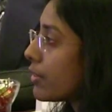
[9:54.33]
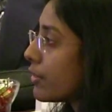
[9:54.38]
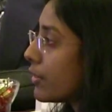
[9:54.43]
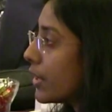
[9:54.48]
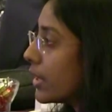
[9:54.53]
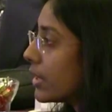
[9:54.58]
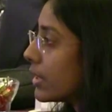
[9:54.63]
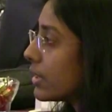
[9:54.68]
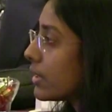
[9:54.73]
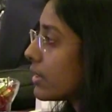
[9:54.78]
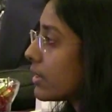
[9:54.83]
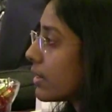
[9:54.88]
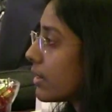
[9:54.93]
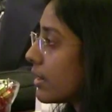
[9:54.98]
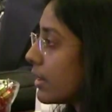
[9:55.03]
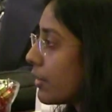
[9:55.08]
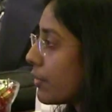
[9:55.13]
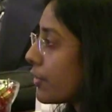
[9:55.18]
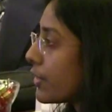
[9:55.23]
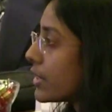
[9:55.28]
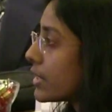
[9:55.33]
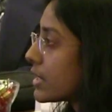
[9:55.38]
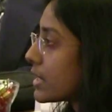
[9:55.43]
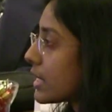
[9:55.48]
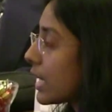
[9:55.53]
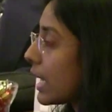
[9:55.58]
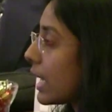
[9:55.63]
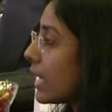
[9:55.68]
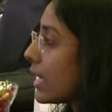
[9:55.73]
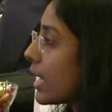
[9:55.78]
one different
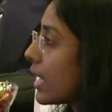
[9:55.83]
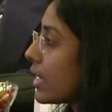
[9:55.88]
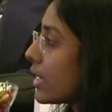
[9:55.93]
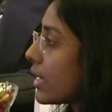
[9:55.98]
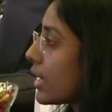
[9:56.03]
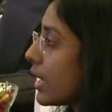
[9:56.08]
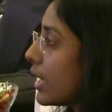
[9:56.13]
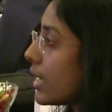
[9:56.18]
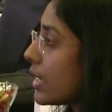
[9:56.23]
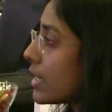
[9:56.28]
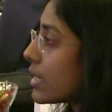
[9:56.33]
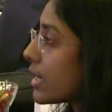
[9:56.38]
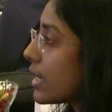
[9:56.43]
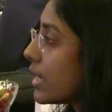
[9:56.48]
state, and it